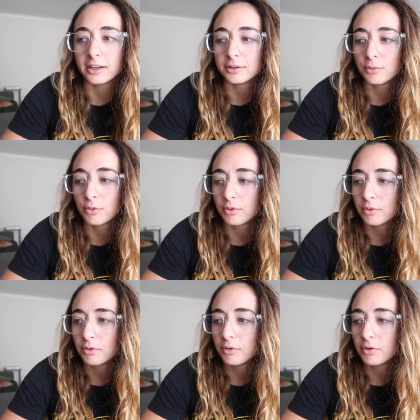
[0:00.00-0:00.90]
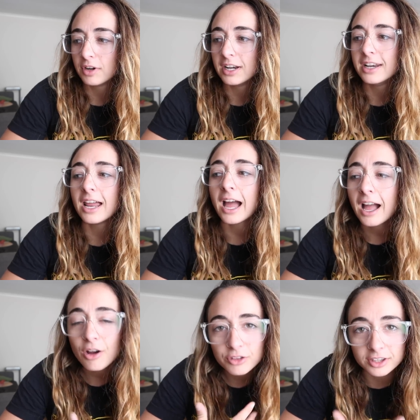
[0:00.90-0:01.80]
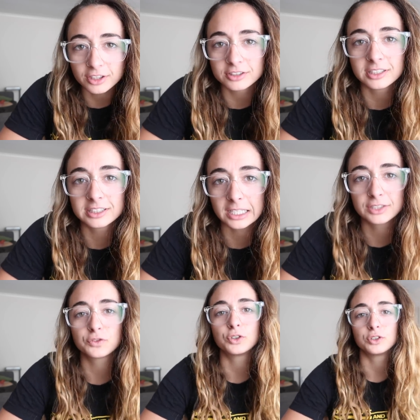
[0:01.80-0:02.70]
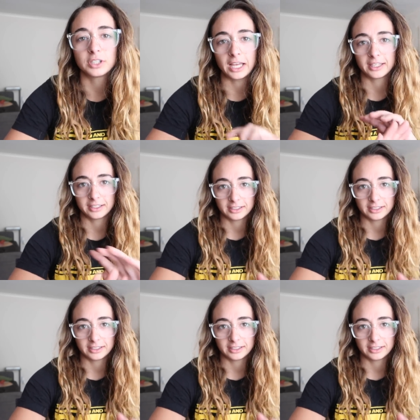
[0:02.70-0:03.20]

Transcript: and now that they're successful, like,